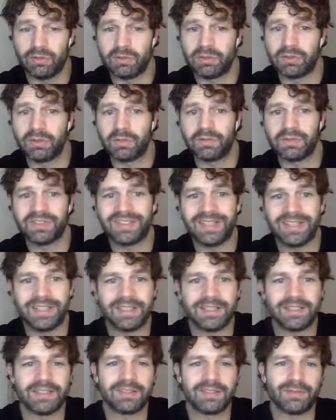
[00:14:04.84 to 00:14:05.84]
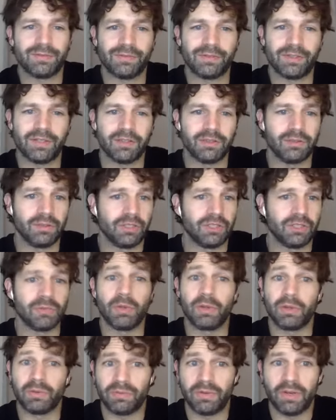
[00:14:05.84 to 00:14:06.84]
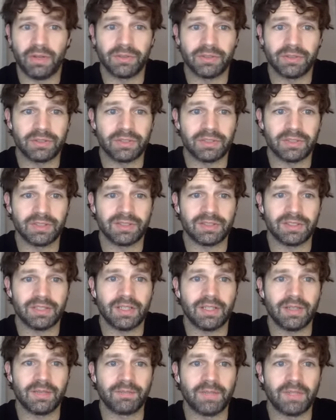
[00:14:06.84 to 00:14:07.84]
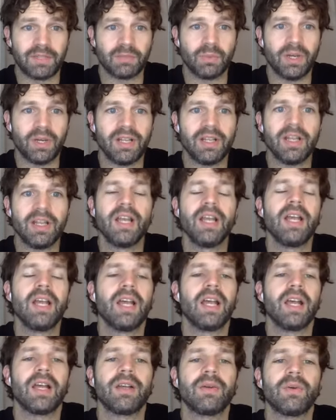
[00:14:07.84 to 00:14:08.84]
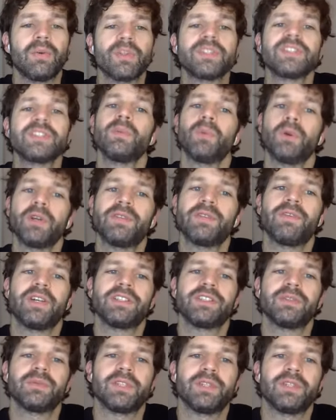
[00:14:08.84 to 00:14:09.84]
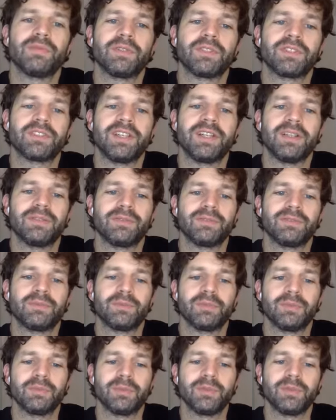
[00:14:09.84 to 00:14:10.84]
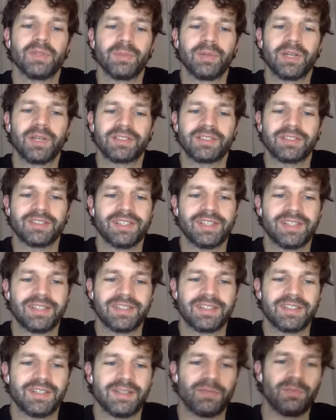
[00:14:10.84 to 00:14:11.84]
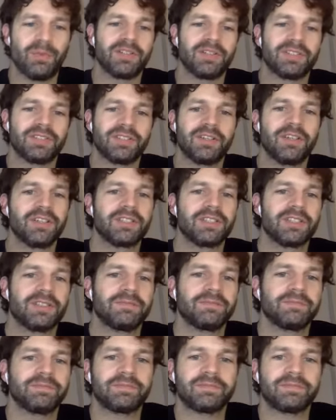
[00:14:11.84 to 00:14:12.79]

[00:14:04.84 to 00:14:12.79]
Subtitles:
sort of sales. You actually were founders as well. What's the one advice you would give yourself moving back to the last day of Boston College?